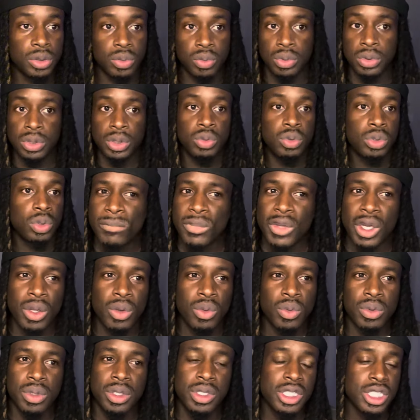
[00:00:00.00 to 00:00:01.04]

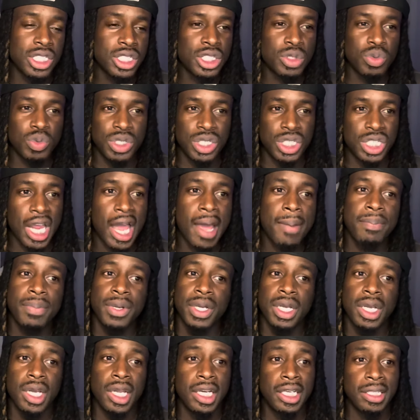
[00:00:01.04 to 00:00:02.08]
We chopping
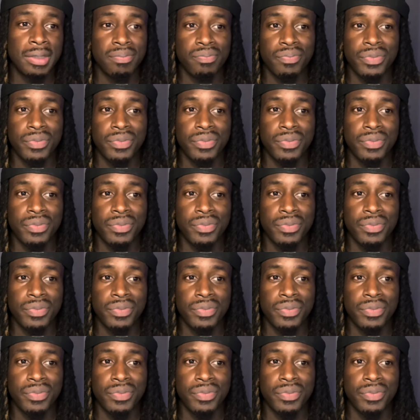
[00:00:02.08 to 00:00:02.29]
it up.